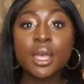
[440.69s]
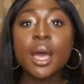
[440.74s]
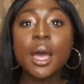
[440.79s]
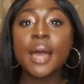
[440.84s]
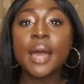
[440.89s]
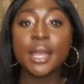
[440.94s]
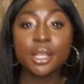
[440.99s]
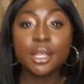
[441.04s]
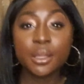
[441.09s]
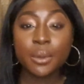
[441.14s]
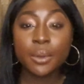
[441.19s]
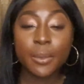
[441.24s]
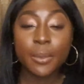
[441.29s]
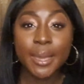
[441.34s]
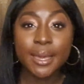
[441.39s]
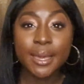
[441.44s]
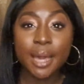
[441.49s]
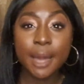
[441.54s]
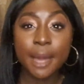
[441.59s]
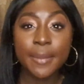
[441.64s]
I know you don't want to
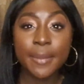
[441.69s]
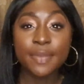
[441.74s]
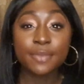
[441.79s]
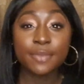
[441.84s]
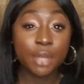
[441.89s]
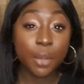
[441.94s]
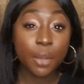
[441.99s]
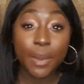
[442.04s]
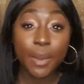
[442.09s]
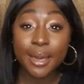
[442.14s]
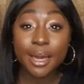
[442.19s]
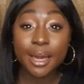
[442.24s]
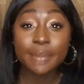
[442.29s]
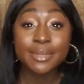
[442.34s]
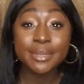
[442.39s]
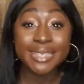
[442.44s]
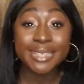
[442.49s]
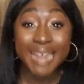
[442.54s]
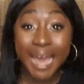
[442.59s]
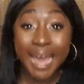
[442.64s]
wake up, but if you don't wake up
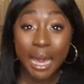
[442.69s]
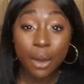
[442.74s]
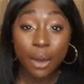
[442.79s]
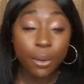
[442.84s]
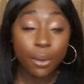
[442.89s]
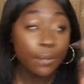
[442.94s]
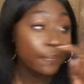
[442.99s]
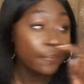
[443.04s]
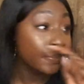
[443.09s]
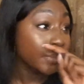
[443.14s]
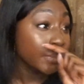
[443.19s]
now,